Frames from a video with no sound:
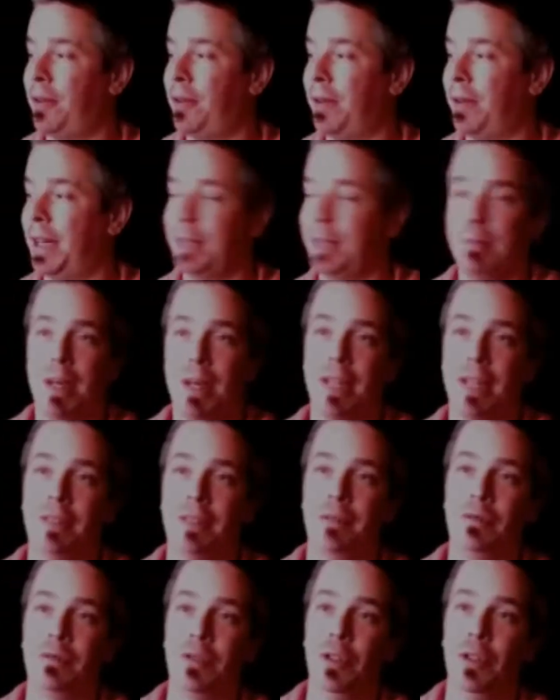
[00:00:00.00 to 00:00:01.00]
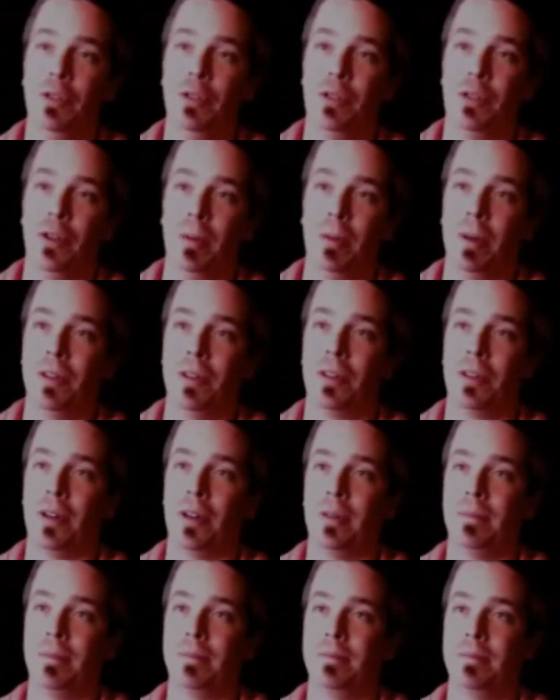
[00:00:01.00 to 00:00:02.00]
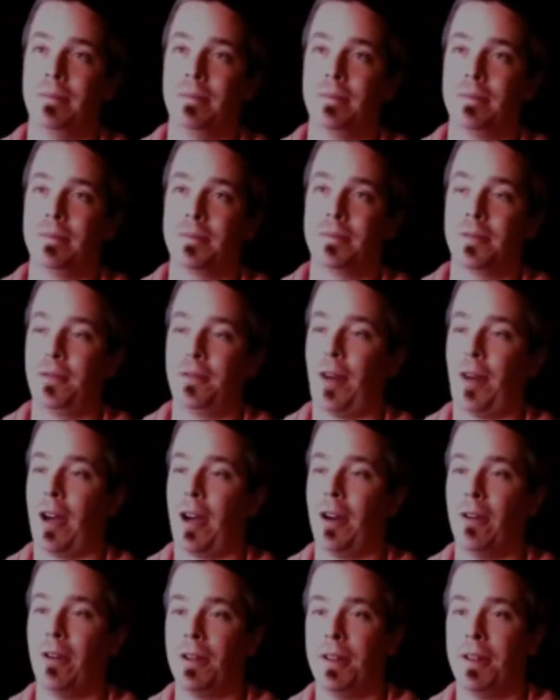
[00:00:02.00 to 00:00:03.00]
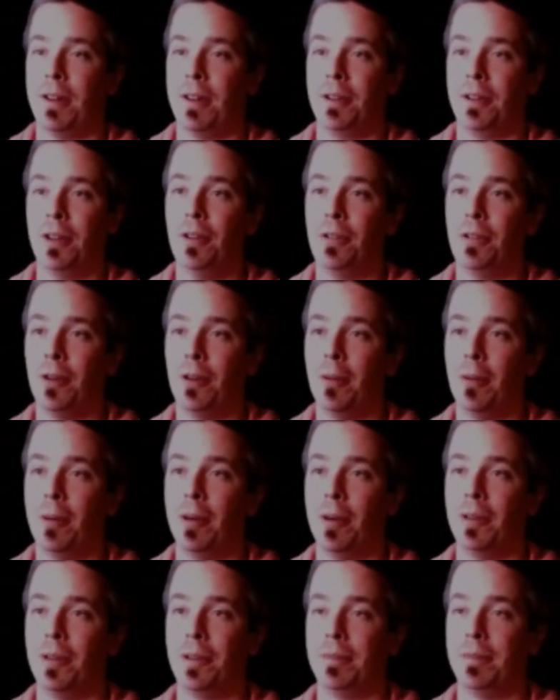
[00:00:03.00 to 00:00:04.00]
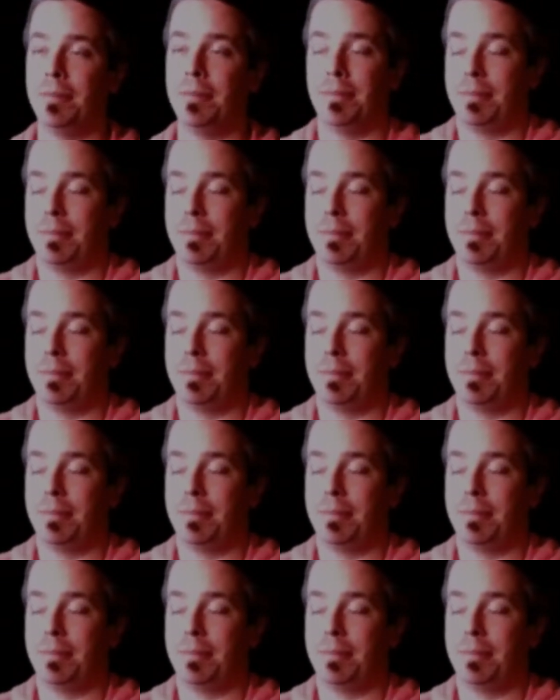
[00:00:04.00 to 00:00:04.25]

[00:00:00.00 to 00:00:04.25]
feel like big YouTubers are fucking over the little YouTubers,